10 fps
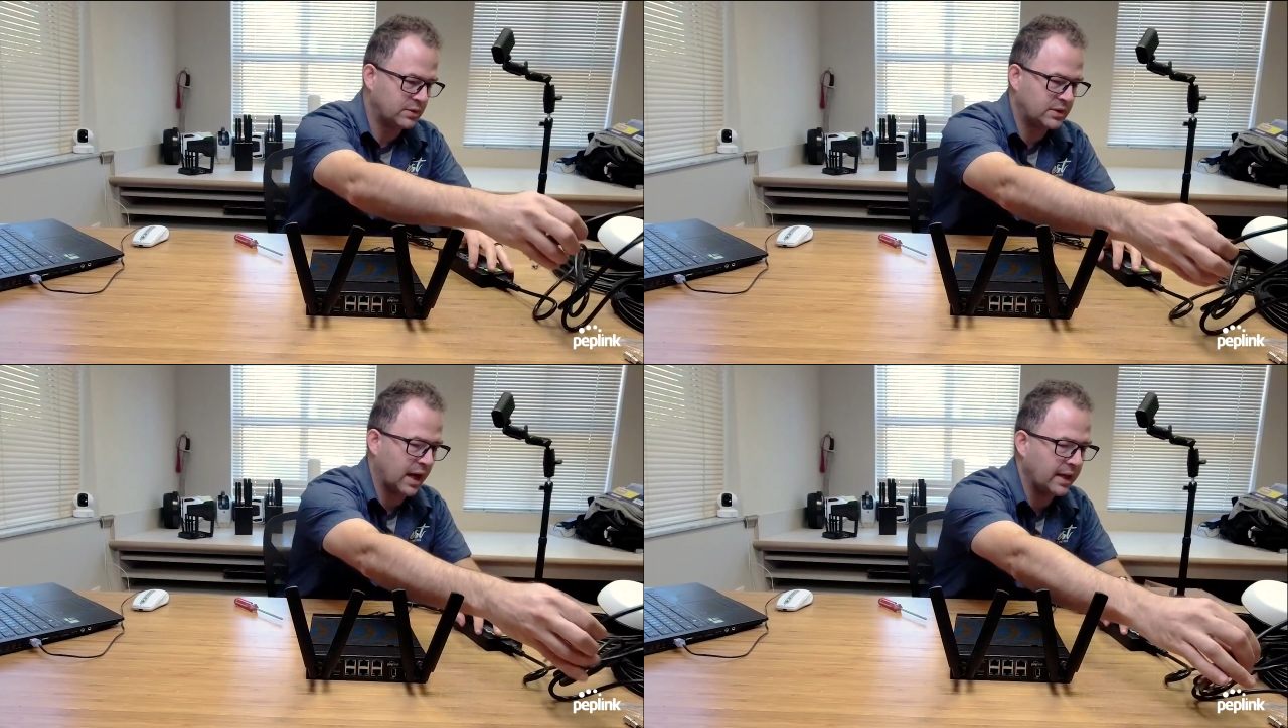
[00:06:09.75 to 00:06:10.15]

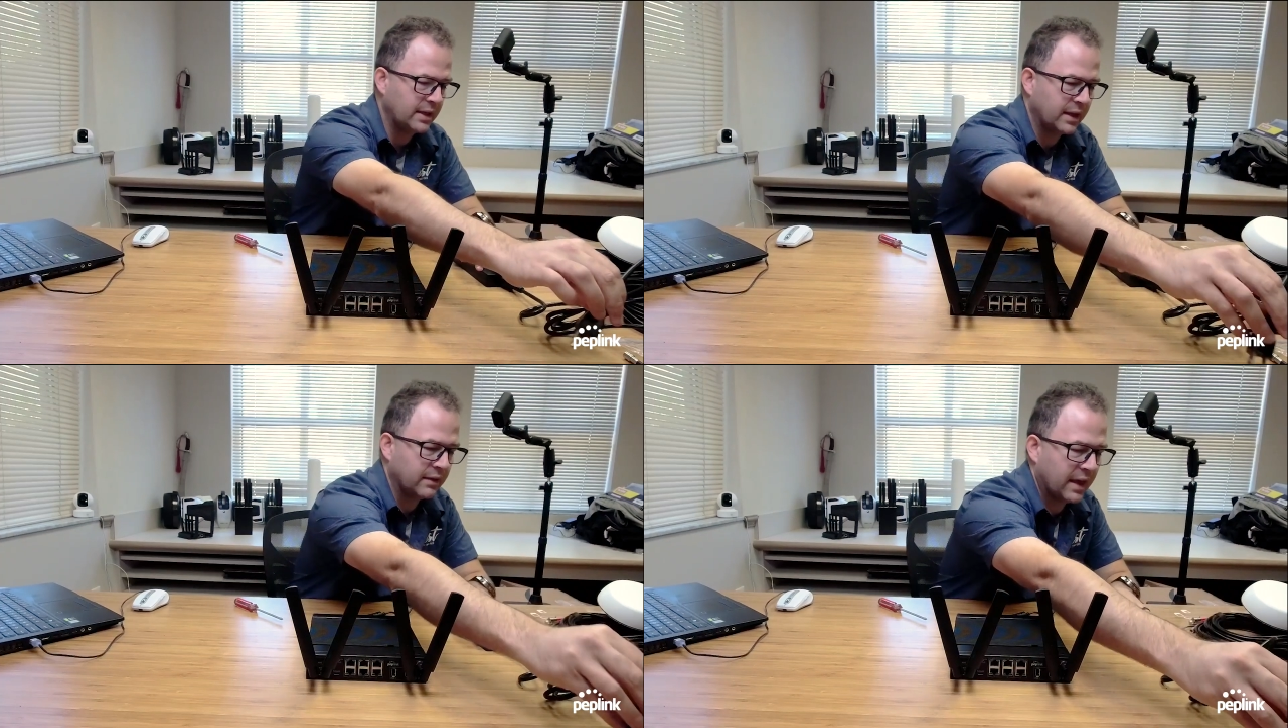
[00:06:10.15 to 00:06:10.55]

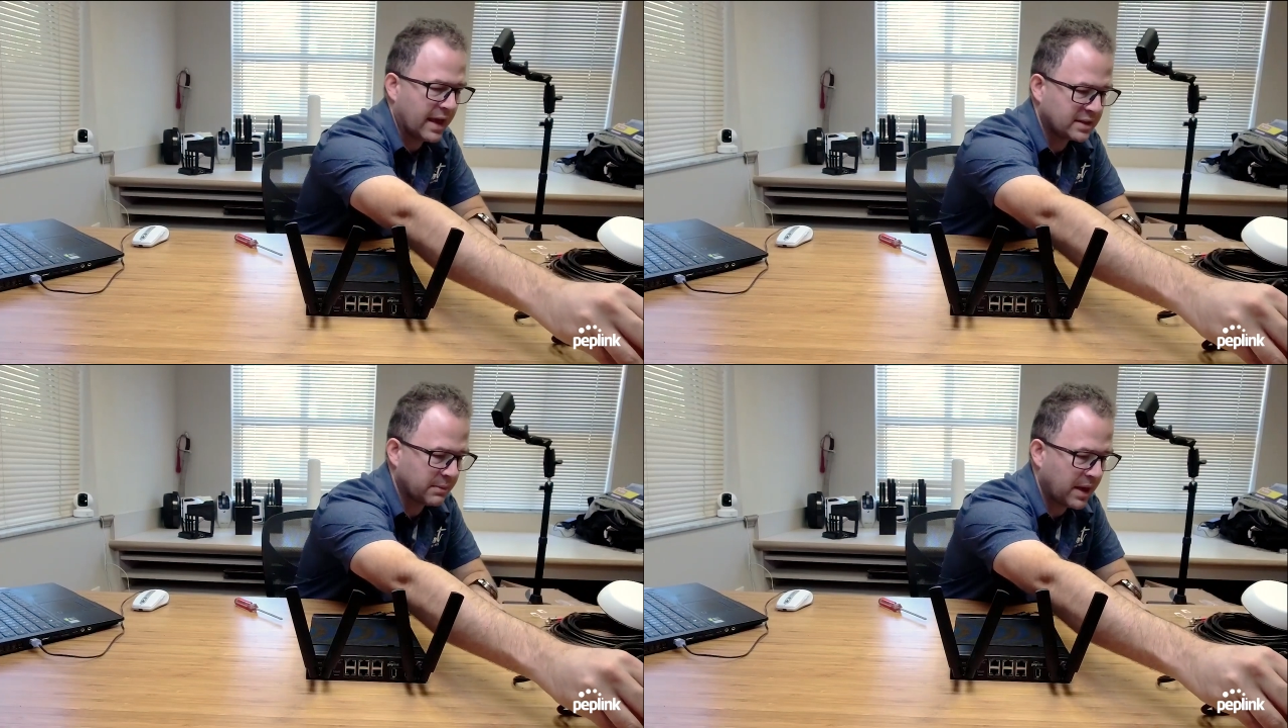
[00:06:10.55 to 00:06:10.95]
tightening the
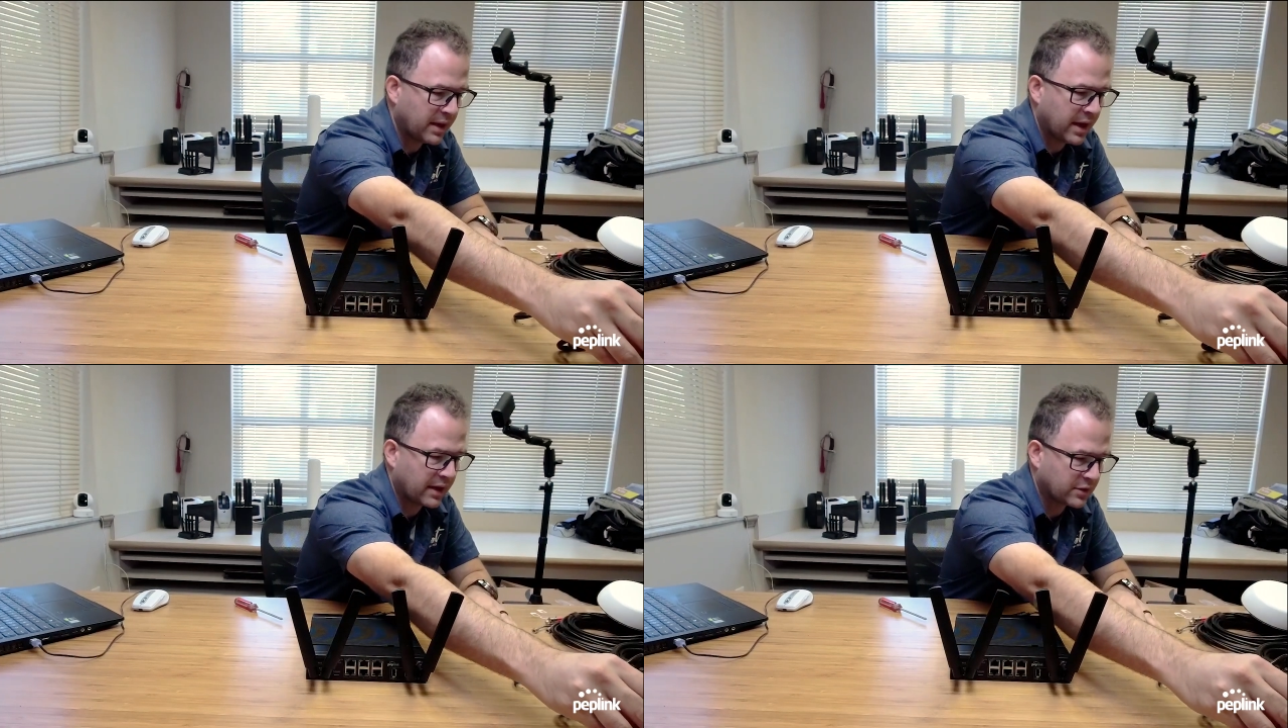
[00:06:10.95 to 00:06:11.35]
SMA
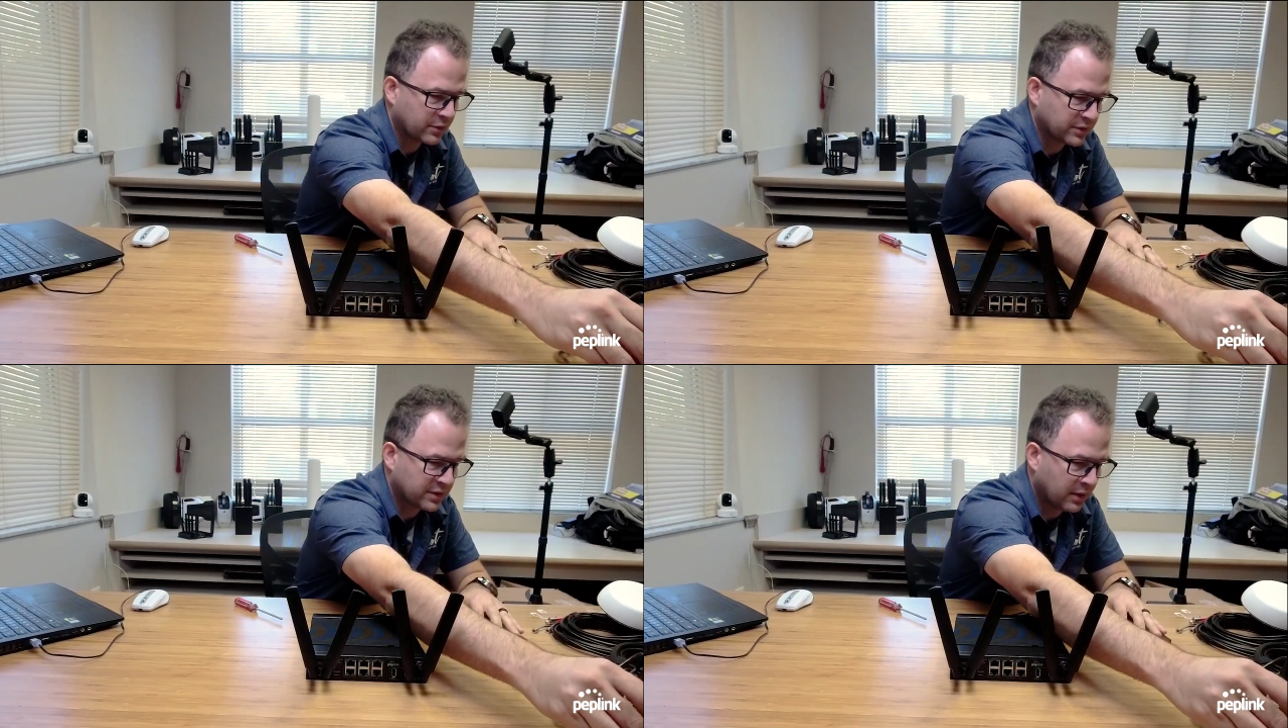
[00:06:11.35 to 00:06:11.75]

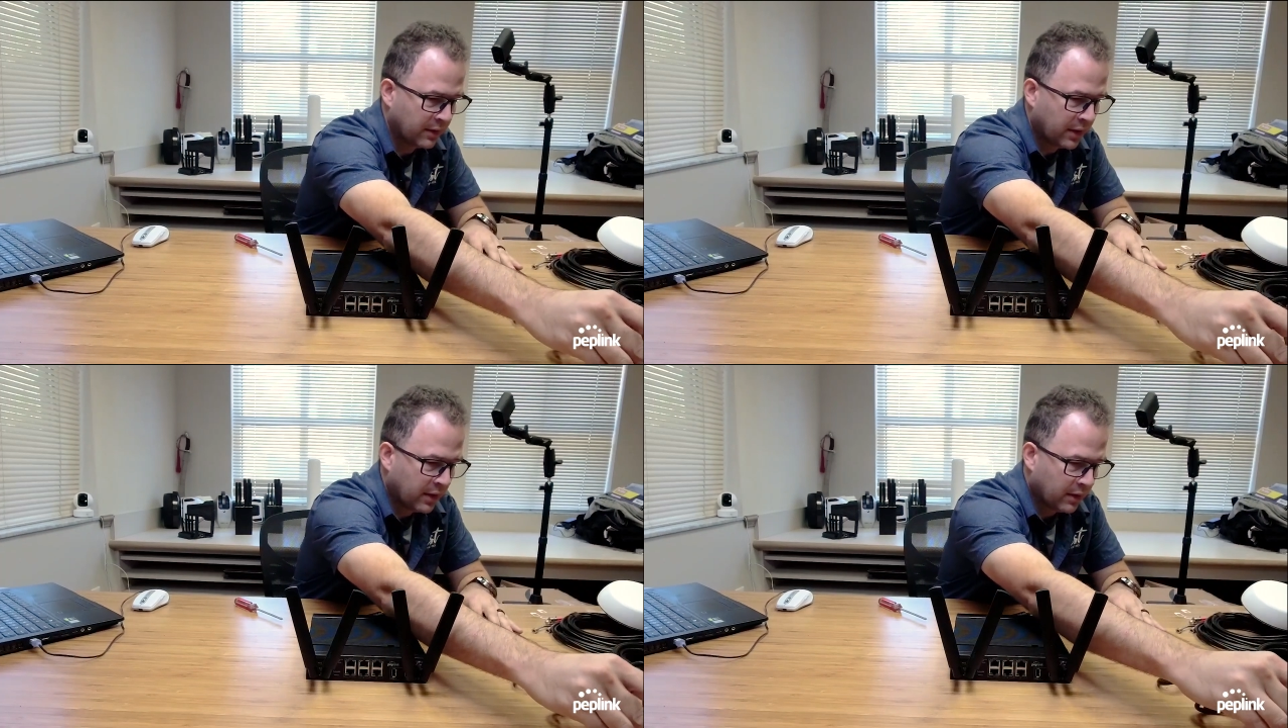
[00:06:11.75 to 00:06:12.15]
connectors
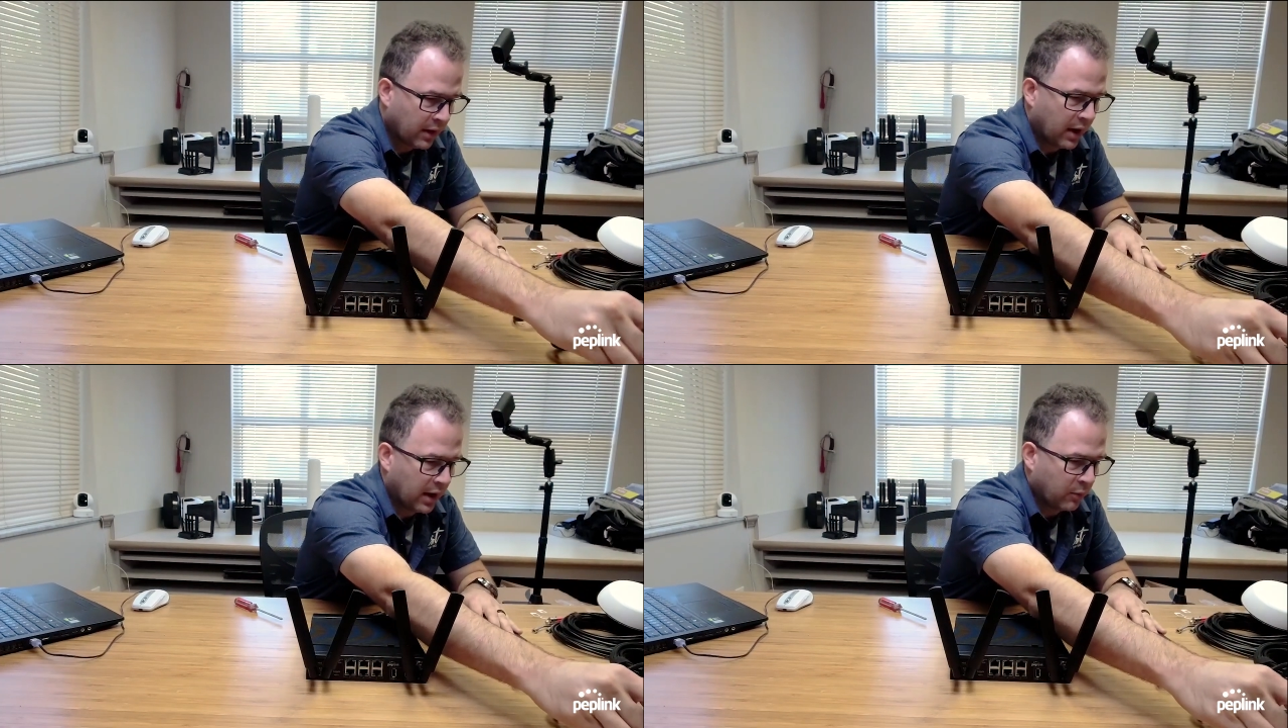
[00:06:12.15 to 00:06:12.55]

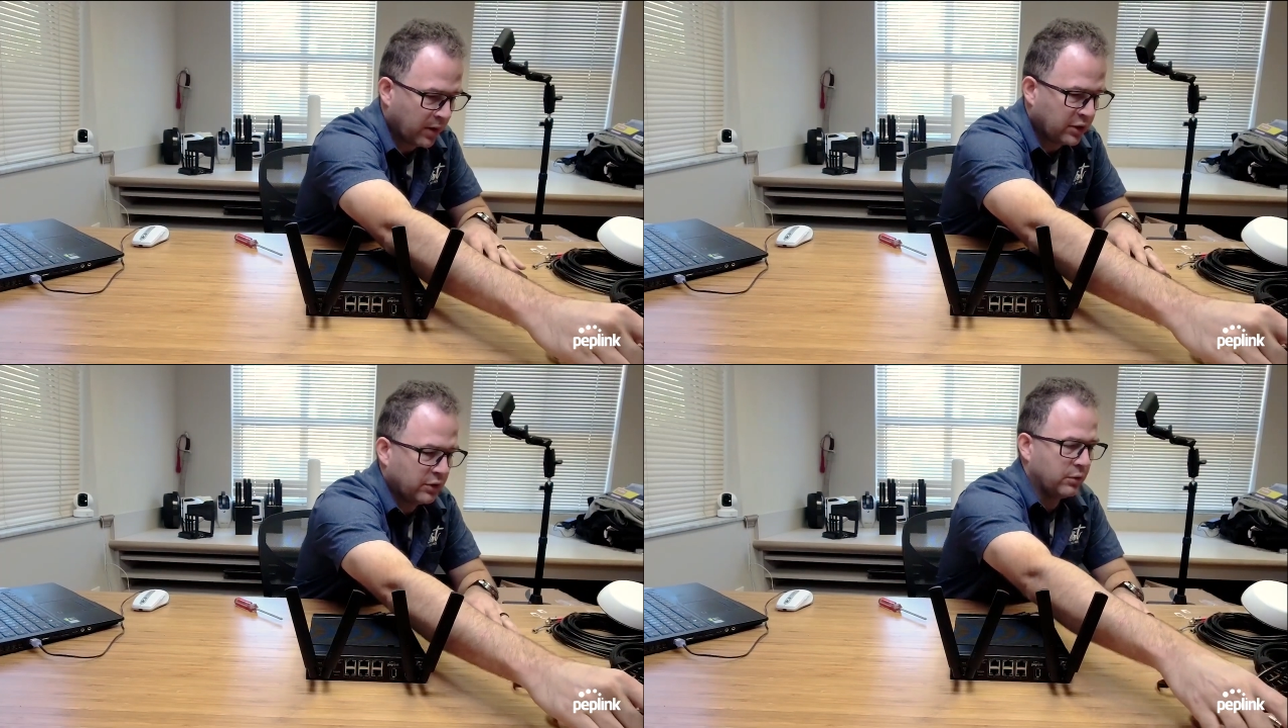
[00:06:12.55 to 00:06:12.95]

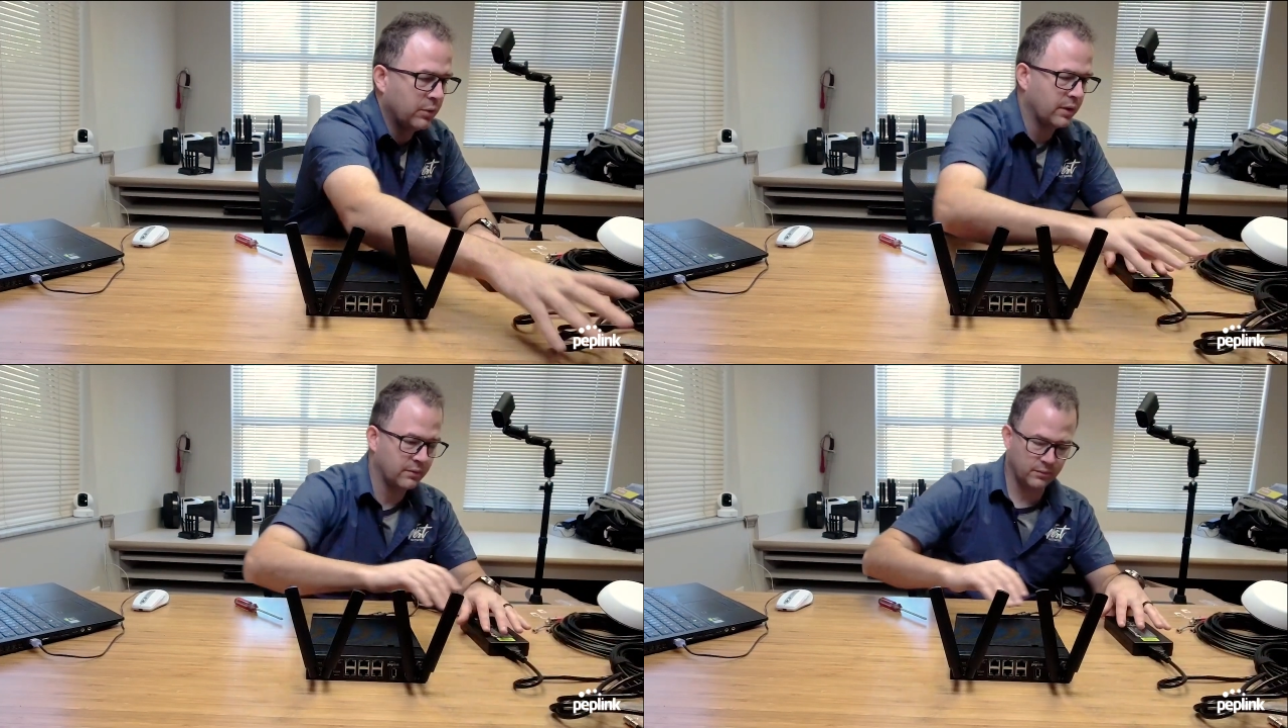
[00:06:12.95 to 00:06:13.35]
when
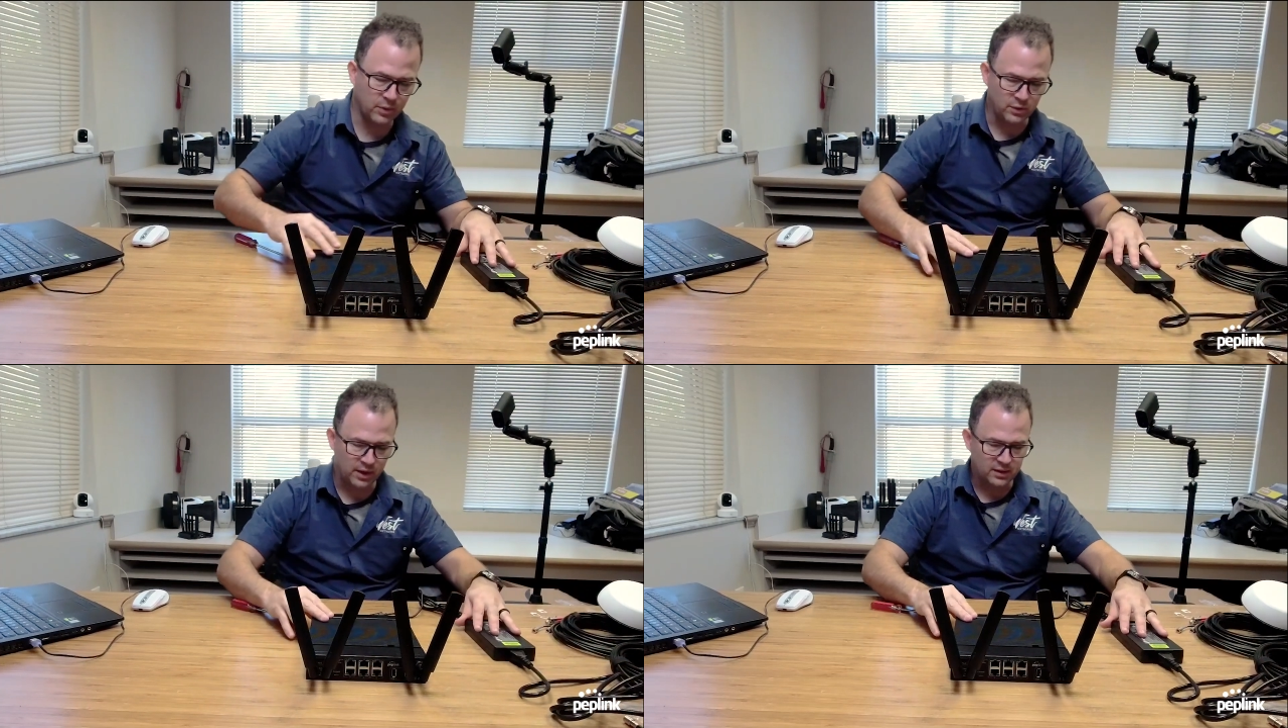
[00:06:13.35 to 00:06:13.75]
you
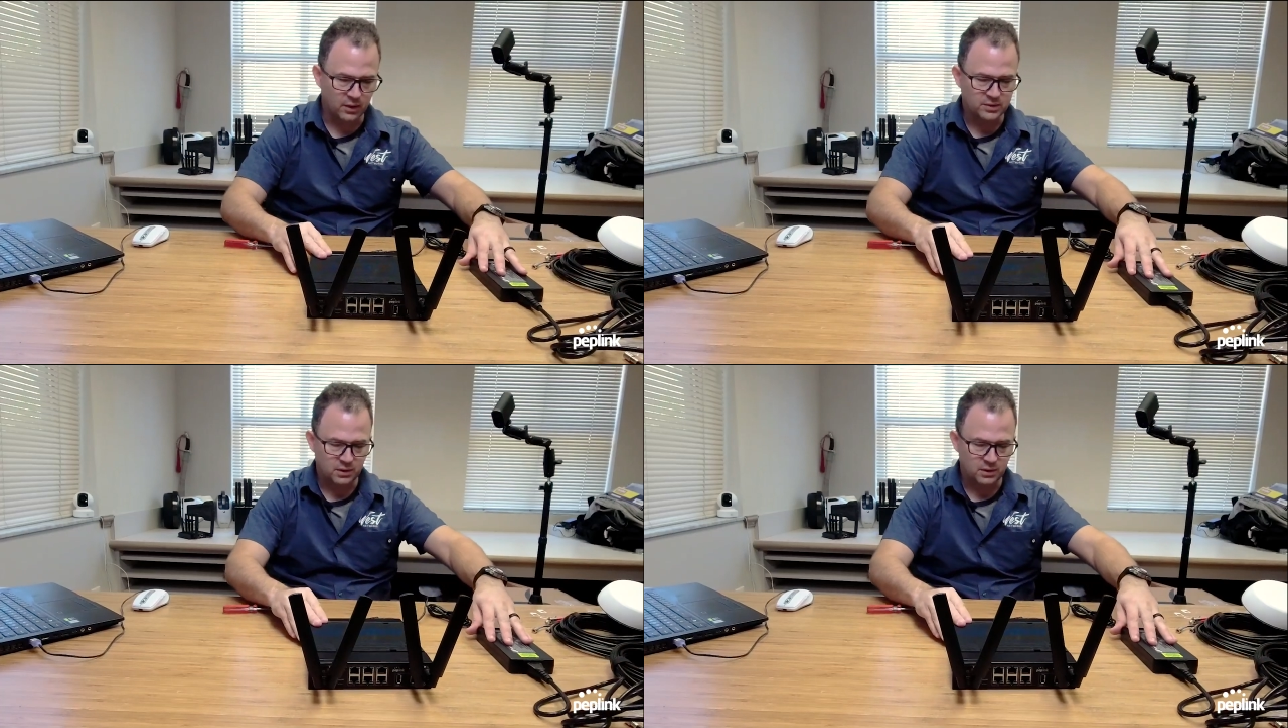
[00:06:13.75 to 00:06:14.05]
get those.